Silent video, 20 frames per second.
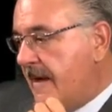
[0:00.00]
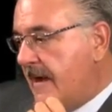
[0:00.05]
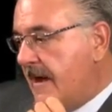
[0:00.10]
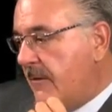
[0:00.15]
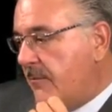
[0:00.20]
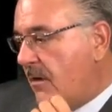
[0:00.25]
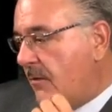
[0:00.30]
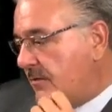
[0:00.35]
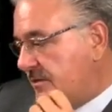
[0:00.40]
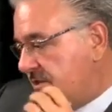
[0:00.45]

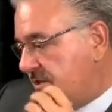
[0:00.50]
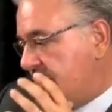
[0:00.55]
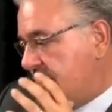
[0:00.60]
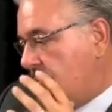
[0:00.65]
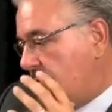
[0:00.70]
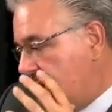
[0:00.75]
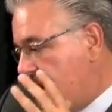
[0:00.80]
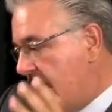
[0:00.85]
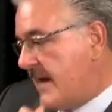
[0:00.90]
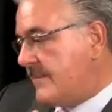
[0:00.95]

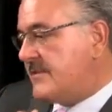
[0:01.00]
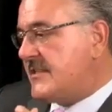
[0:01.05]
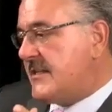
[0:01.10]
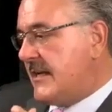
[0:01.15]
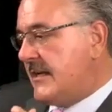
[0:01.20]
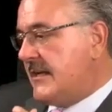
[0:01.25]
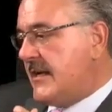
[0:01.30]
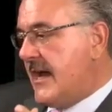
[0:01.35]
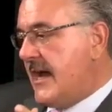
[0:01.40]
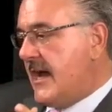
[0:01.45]
What I'm
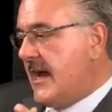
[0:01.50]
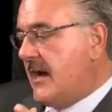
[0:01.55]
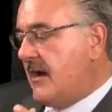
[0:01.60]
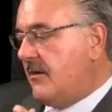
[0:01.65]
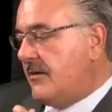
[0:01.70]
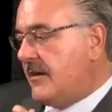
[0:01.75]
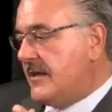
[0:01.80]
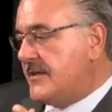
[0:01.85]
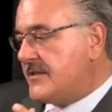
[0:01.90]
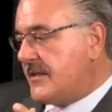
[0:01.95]
seeing
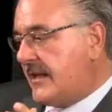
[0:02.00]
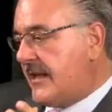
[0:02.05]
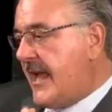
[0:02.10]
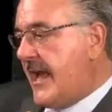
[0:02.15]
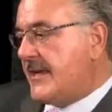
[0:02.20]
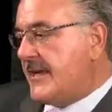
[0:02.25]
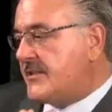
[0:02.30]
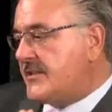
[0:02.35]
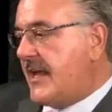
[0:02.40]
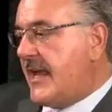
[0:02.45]
now is a
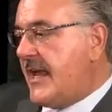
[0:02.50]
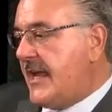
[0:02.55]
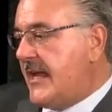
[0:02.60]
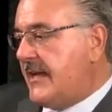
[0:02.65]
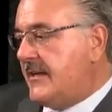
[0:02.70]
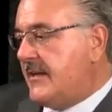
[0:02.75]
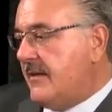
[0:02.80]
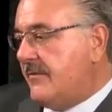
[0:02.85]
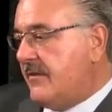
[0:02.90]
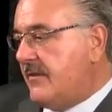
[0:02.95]

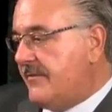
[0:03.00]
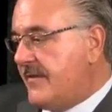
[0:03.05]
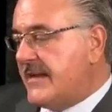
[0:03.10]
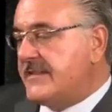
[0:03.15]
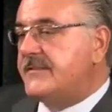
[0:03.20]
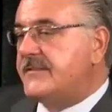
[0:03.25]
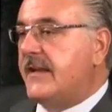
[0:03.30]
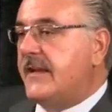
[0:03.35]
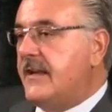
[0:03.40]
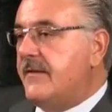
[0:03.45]
cascade of
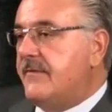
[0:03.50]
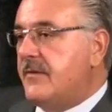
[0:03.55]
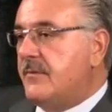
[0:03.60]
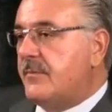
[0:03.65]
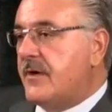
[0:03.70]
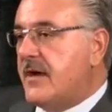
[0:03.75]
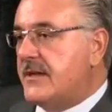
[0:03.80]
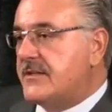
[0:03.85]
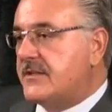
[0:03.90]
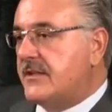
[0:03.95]
investigative
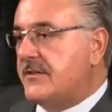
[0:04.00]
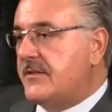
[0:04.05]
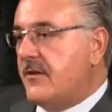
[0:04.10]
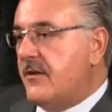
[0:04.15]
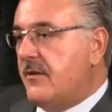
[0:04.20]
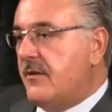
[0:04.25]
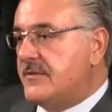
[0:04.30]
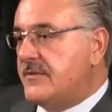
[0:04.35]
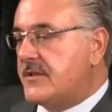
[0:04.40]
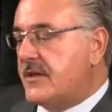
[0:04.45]
and
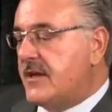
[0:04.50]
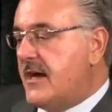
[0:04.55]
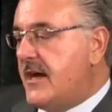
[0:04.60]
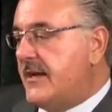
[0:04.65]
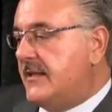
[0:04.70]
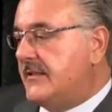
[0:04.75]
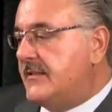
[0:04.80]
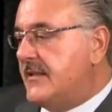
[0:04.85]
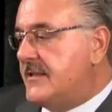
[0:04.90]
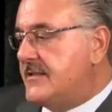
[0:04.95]
prosecutorial
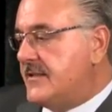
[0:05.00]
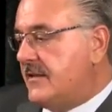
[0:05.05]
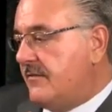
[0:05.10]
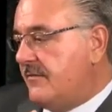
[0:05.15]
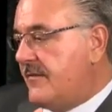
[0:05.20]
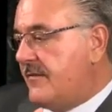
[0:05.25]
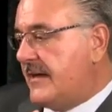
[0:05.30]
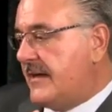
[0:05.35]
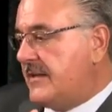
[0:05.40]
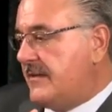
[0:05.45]
misconduct that's
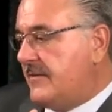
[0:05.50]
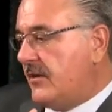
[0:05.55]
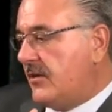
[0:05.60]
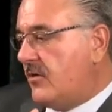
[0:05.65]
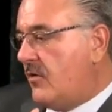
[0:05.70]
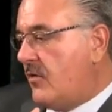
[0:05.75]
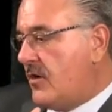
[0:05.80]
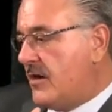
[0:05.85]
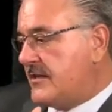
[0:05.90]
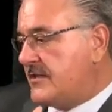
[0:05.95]
infecting the
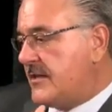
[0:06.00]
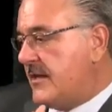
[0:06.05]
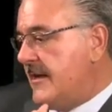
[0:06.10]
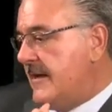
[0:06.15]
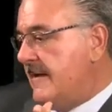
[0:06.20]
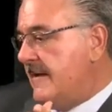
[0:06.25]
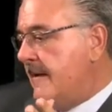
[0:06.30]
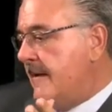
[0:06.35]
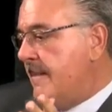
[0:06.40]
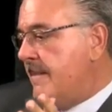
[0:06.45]
courts.
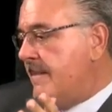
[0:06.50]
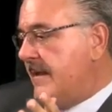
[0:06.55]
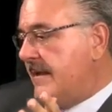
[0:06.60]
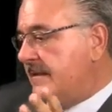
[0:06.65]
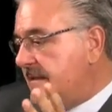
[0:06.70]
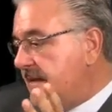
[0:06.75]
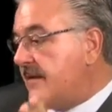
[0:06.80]
The